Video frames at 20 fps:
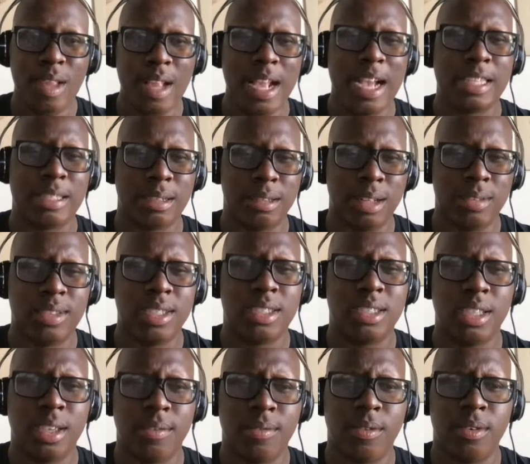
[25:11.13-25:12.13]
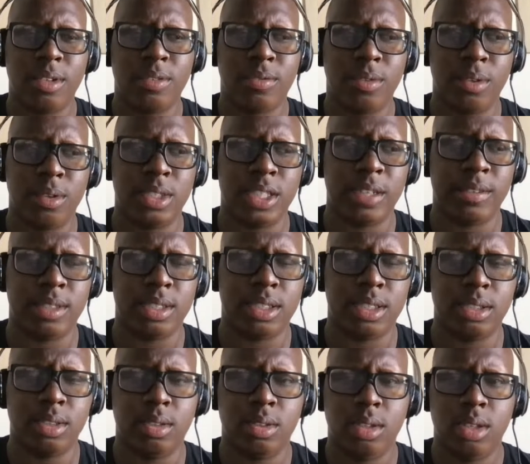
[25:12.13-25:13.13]
that's all I love to see for Darren
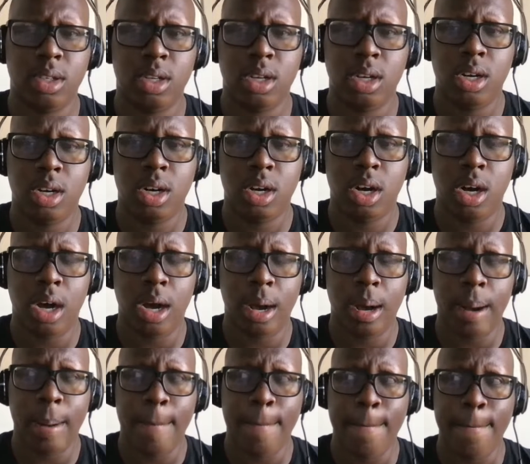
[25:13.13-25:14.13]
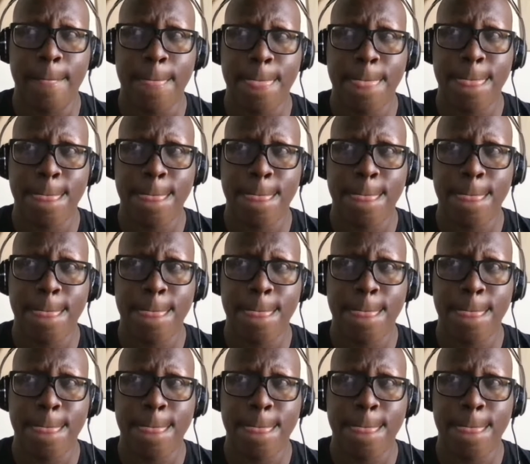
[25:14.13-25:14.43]
Till. Um,